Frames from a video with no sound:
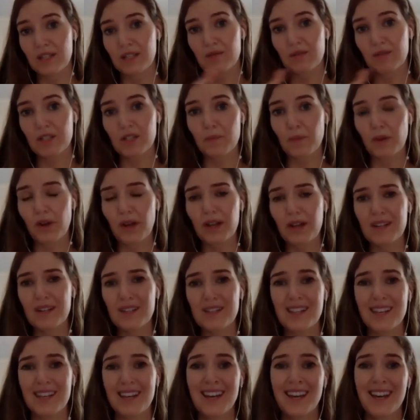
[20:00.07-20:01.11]

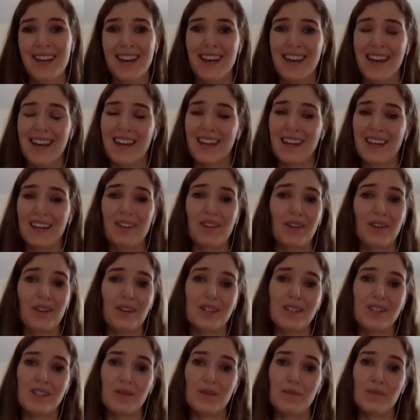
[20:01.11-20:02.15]
response it can
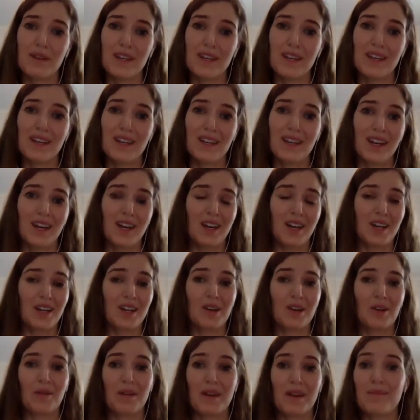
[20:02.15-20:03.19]
also be you
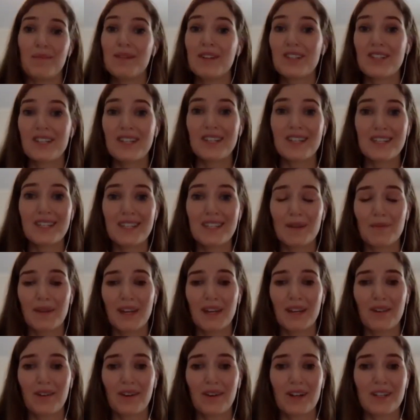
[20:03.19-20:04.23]
know images that might
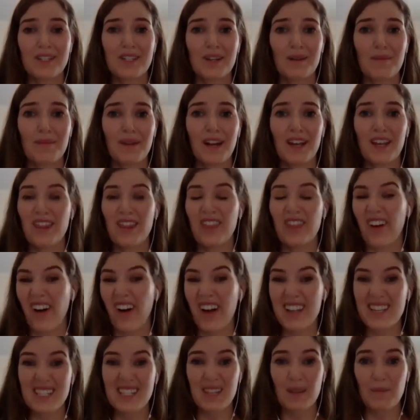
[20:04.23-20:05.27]
cross our mind
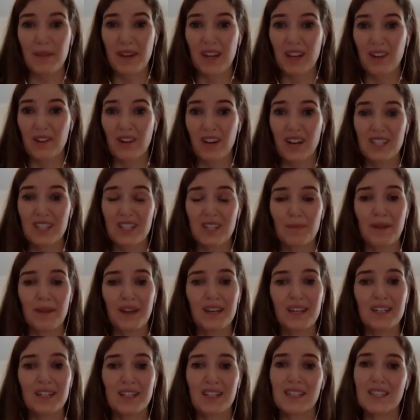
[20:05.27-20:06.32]
thoughts that might cross our mind
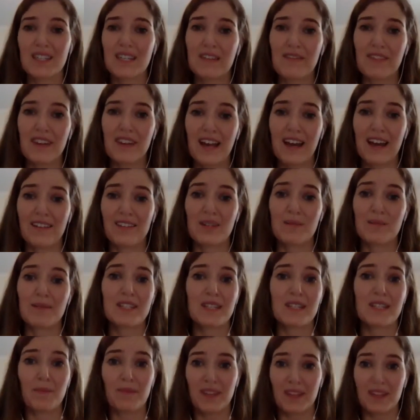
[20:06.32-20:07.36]
it doesn't even have to be
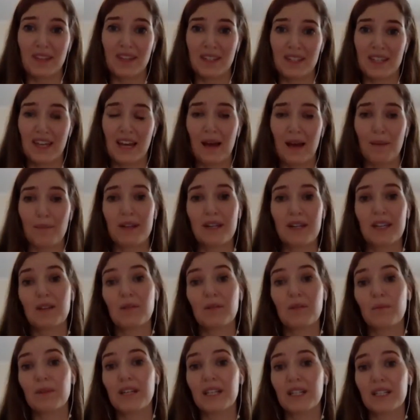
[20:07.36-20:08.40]
something that's happening in
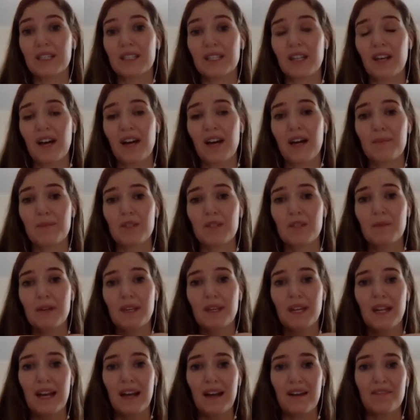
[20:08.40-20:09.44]
real time so we
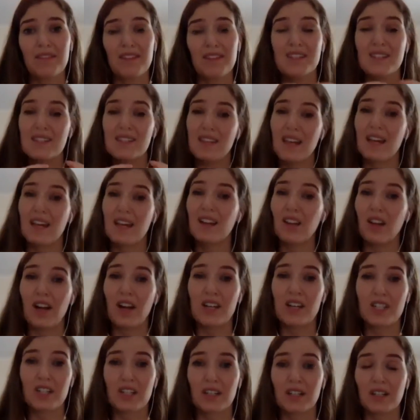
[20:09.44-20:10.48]
can have this
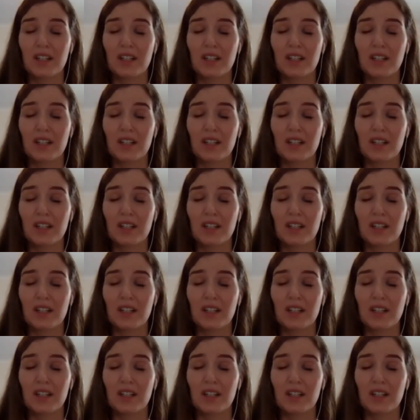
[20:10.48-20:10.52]
psychological